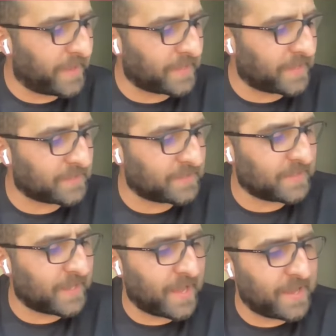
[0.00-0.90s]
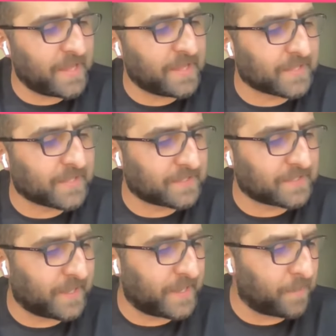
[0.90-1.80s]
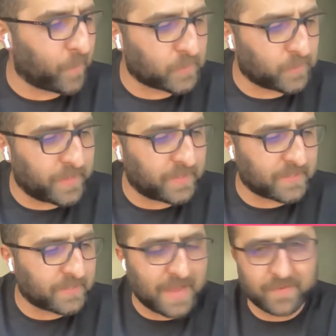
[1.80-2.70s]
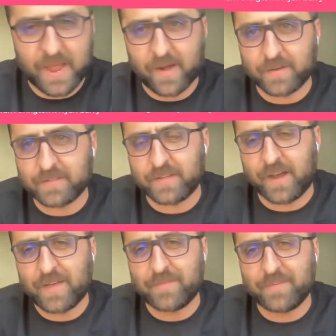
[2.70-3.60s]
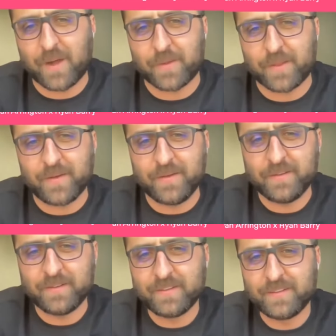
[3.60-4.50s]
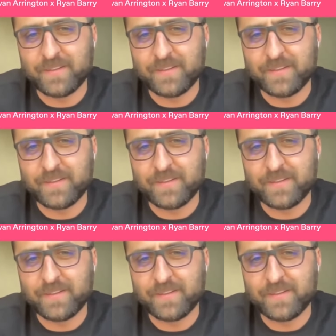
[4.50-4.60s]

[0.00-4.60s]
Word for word: with my guest, an insights lead at Burt's Bees, Ivan Arrington. Ivan, how are you?